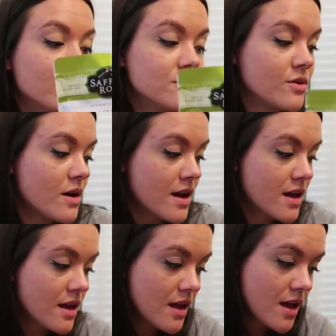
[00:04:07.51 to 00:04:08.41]
also
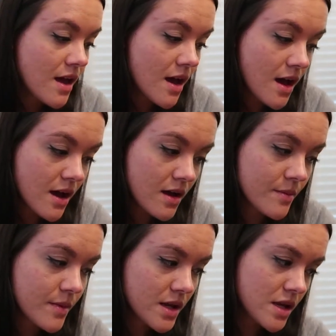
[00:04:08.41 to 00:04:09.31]
got
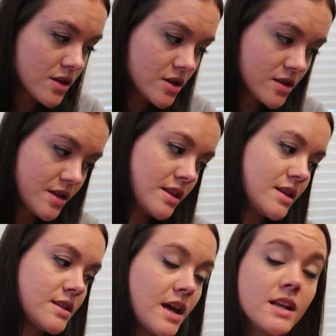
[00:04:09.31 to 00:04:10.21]
another thing
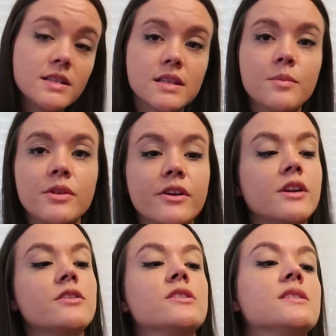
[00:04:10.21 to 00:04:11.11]
that's kind of similar,
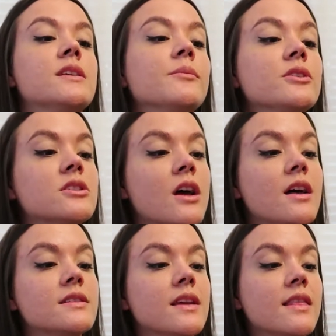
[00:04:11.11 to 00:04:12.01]
another simmer
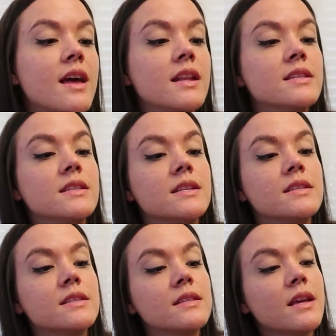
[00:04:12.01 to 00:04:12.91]
sauce, and that is
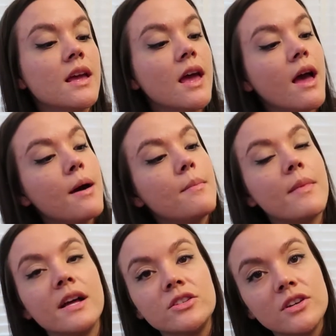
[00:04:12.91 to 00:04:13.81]
this
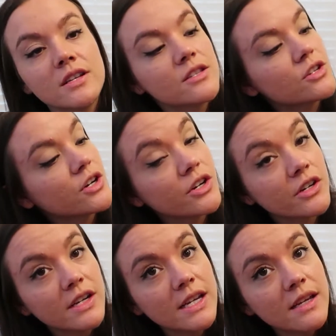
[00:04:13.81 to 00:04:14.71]
Madras
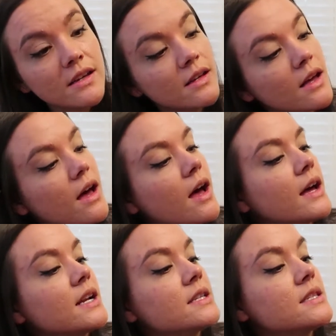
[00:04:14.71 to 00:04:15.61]
curry,
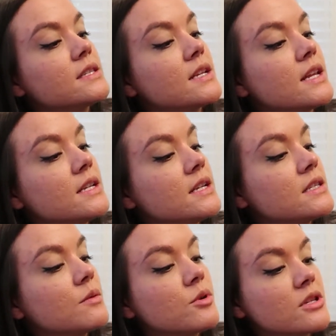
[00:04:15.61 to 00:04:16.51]
and this is an Indian
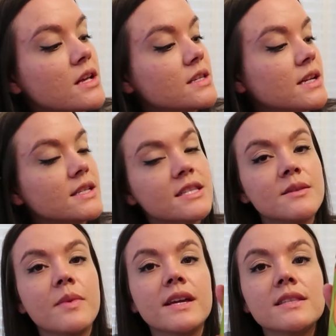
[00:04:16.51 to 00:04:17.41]
simmer sauce, and it's
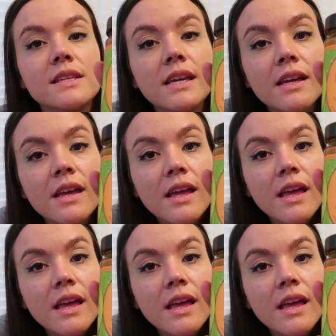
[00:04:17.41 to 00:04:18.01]
spicy.